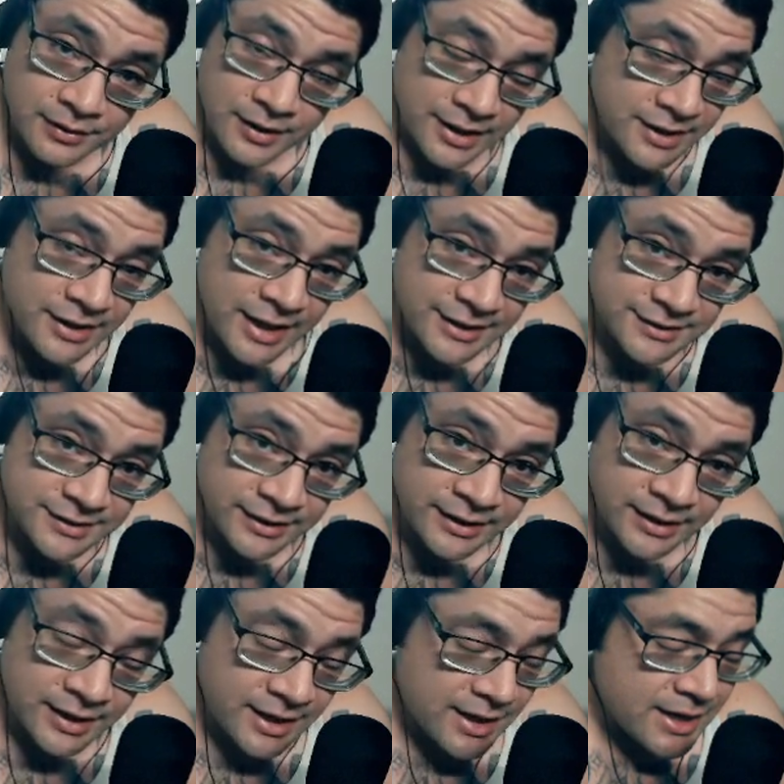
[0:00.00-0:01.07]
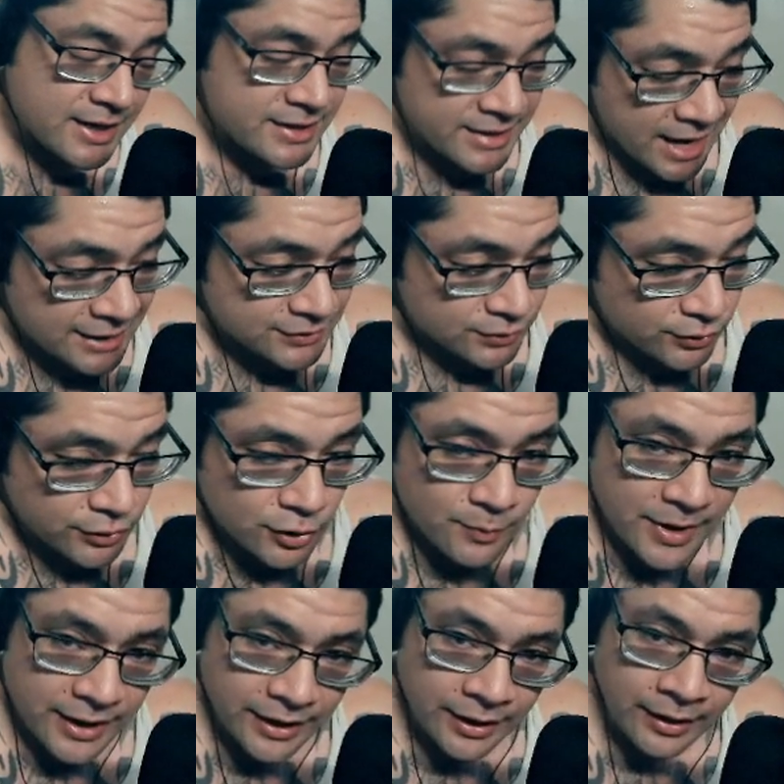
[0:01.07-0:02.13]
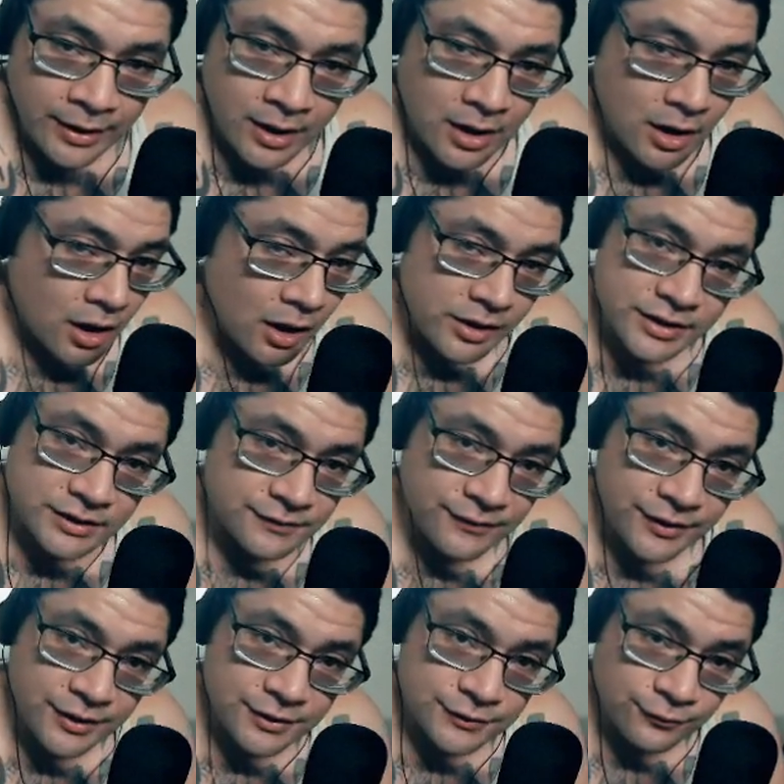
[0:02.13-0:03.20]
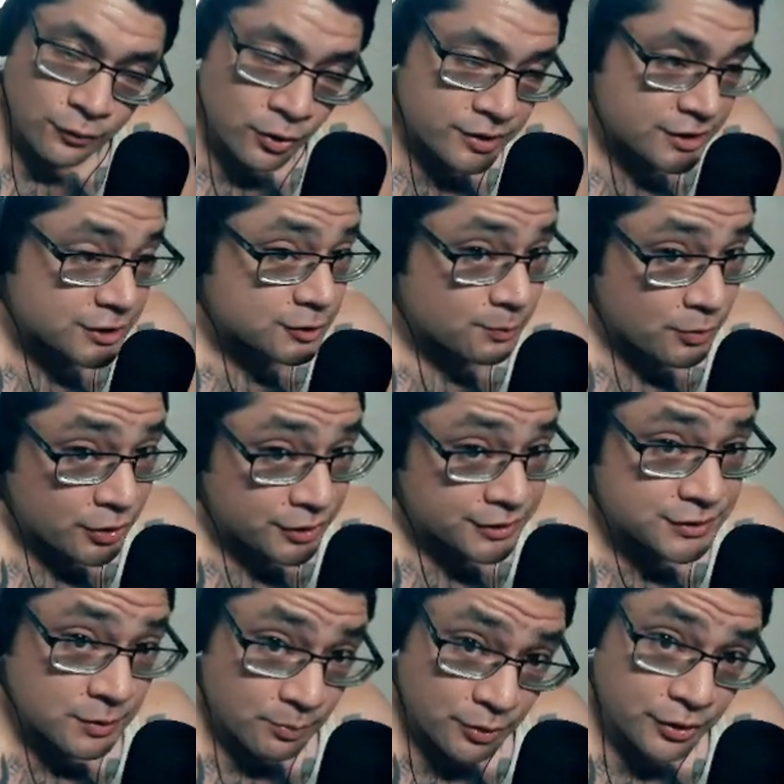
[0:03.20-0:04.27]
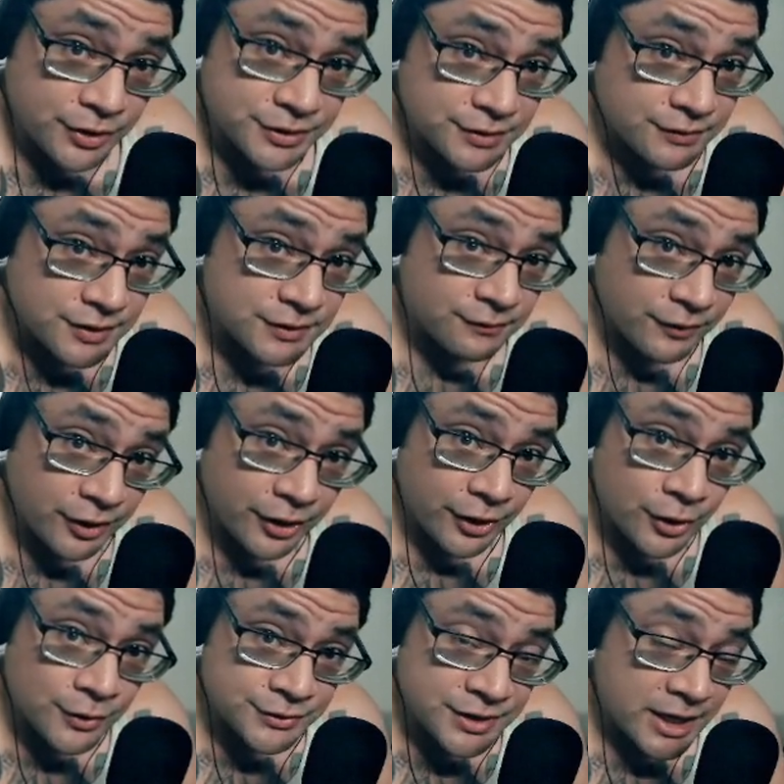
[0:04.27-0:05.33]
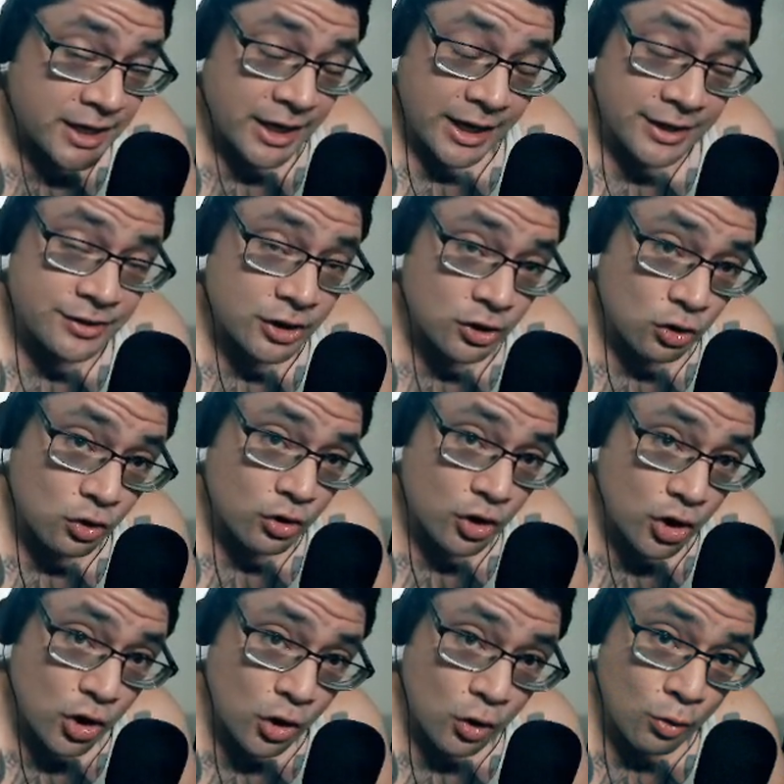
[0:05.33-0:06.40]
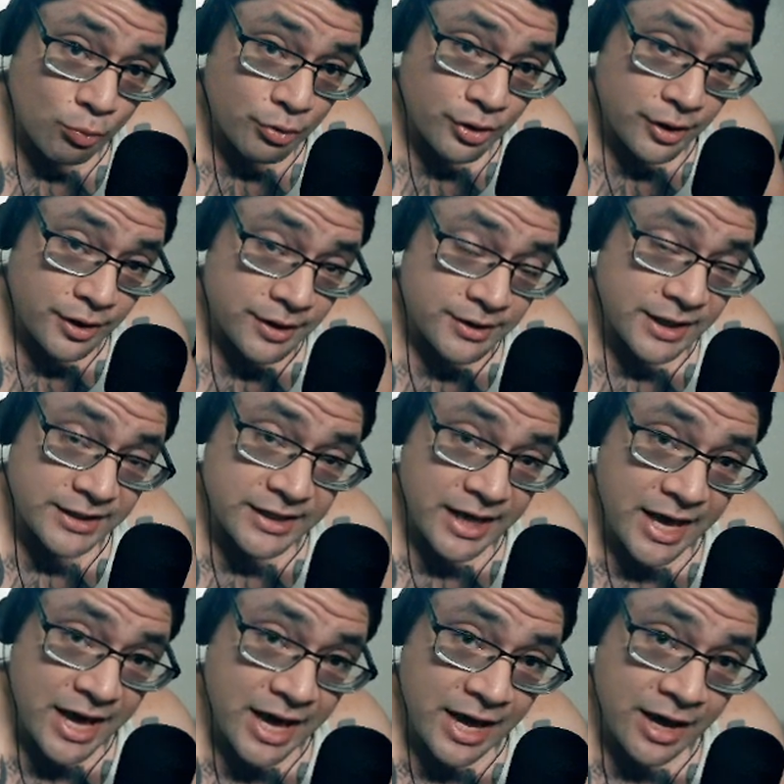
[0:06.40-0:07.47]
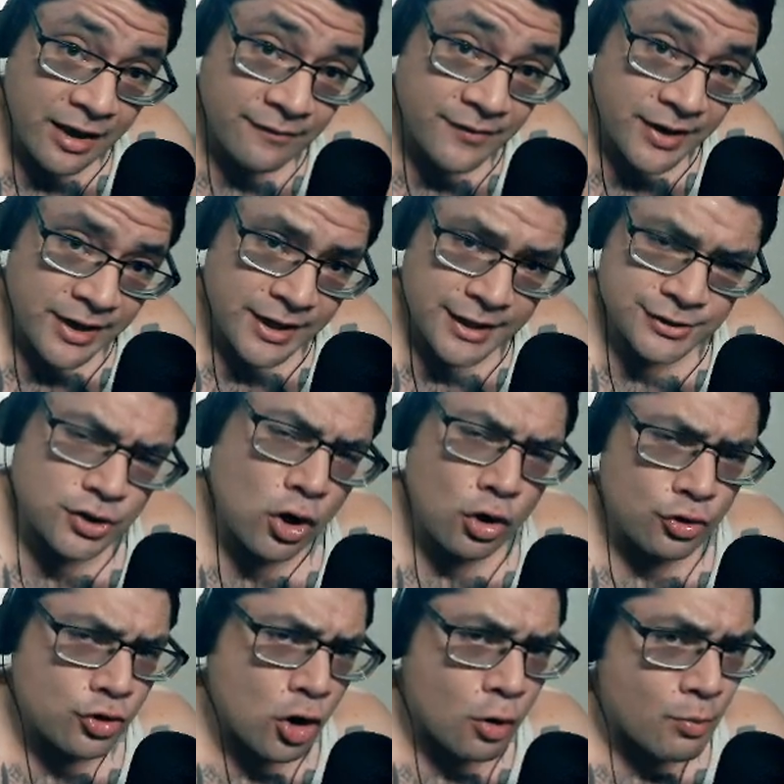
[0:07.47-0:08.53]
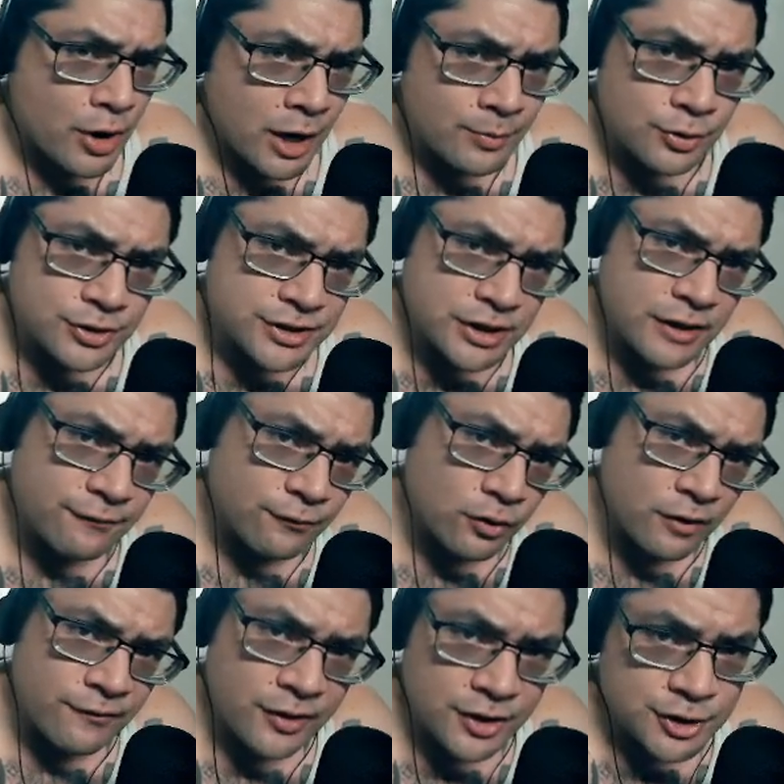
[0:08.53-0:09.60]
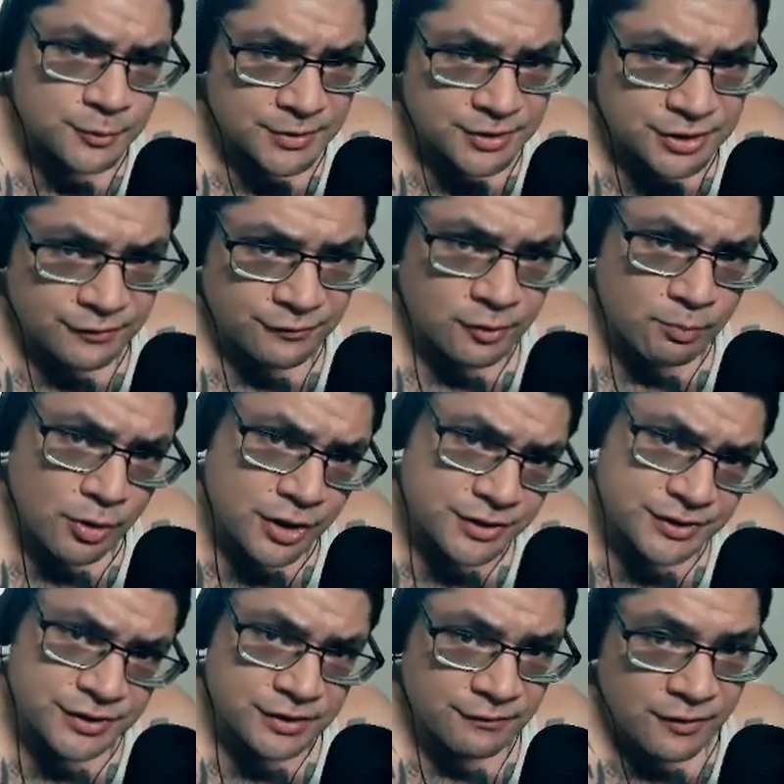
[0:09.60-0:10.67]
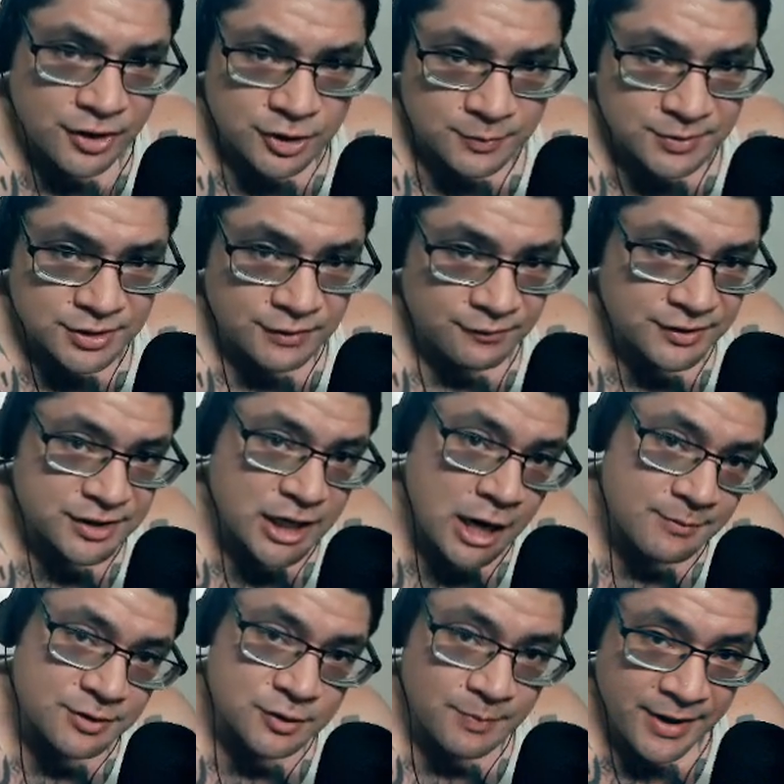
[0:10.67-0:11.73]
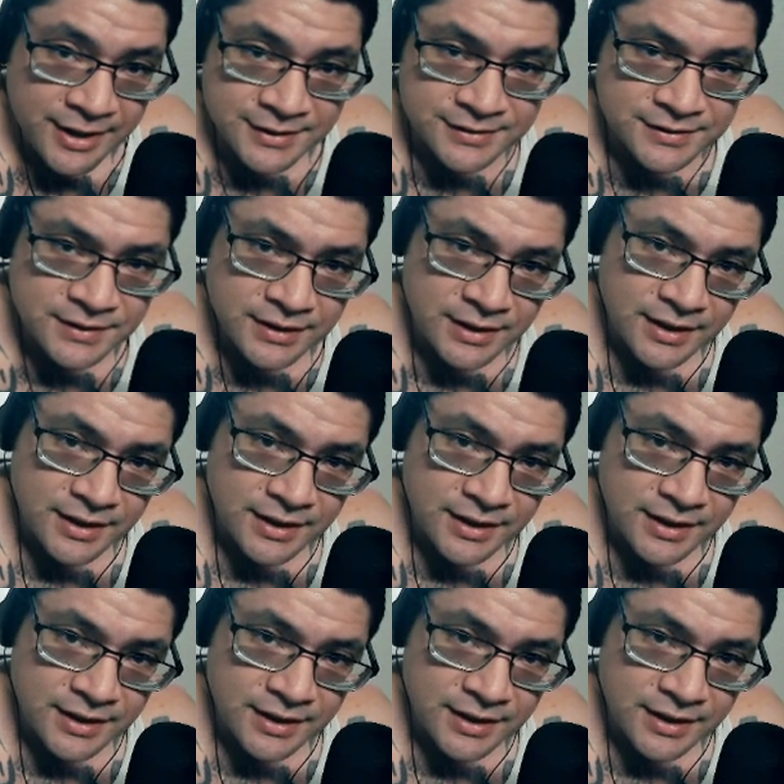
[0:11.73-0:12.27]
And that's it. That's who you're making all these videos for. There's millions and billions of these videos, and their little cope that they have is, oh no, but I'm using it for a very specific person at a very specific time and space.